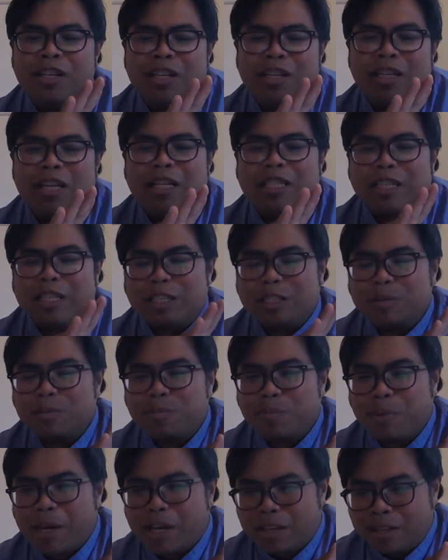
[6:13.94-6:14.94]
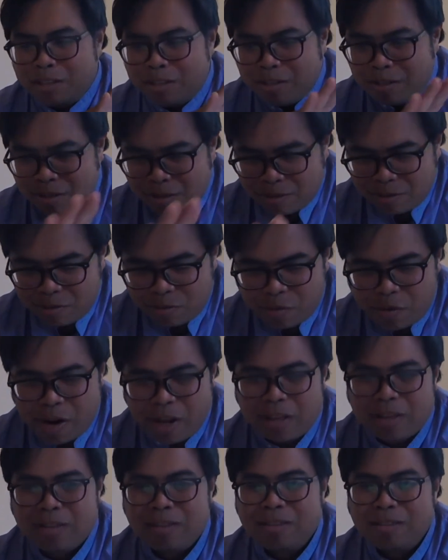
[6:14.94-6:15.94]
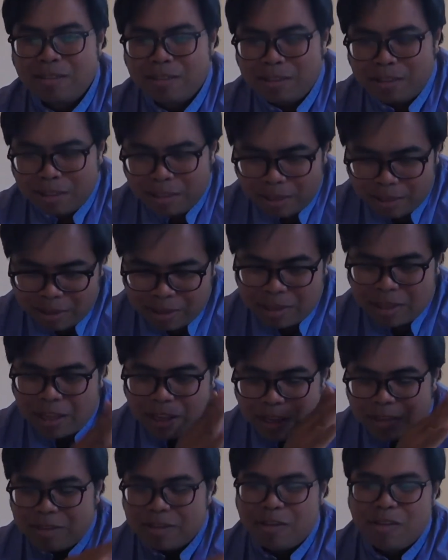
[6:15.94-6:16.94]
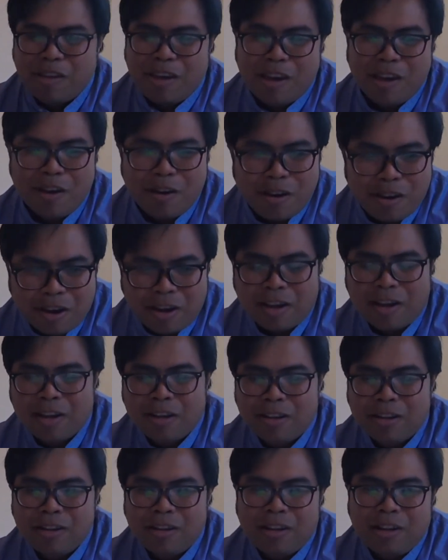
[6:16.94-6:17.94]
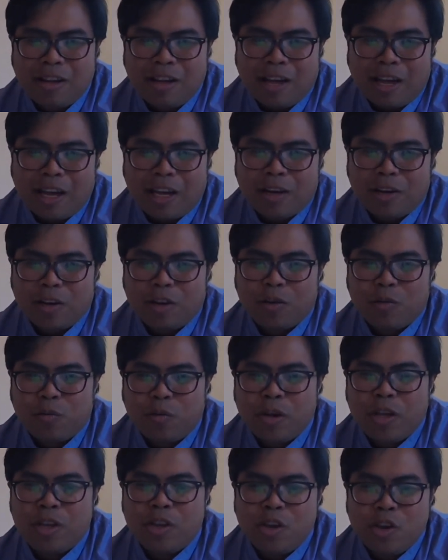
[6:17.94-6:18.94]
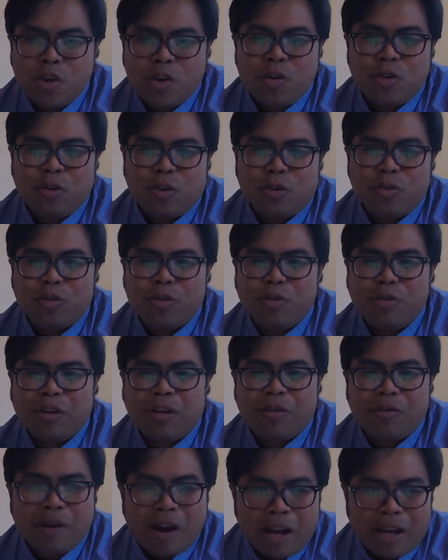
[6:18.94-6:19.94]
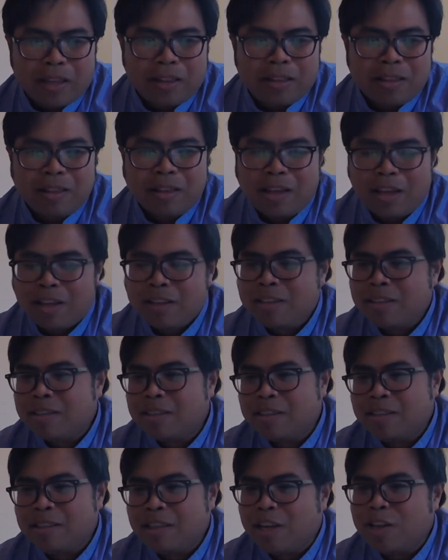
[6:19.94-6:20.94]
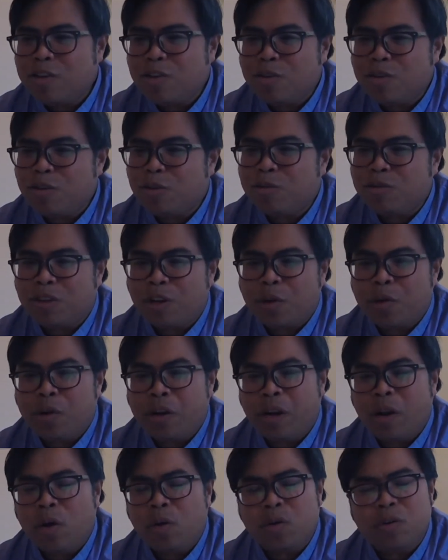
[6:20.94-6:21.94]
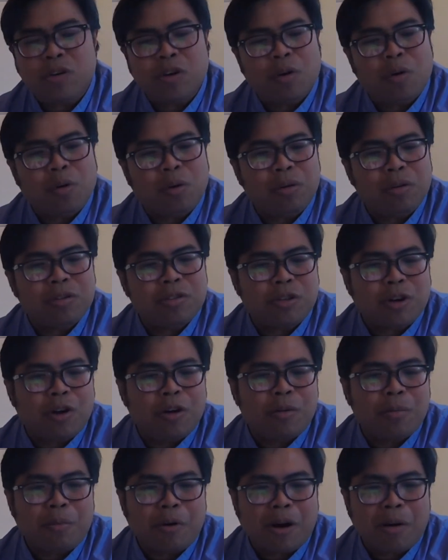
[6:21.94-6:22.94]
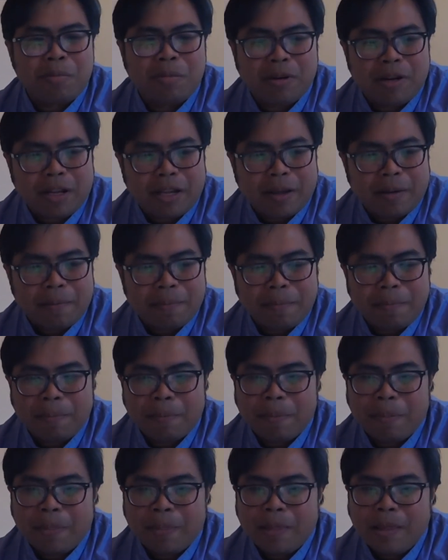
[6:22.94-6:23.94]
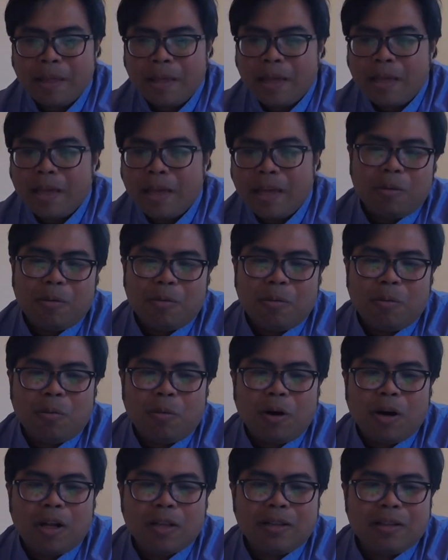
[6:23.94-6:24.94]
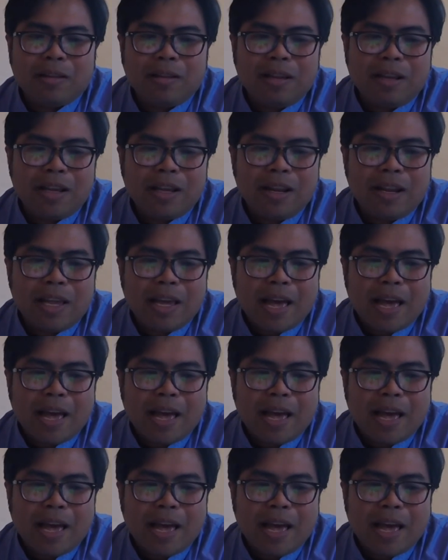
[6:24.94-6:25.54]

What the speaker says: it as a space, right? As an area. And then when you don't do it right, then you don't download the whole song properly. What Lily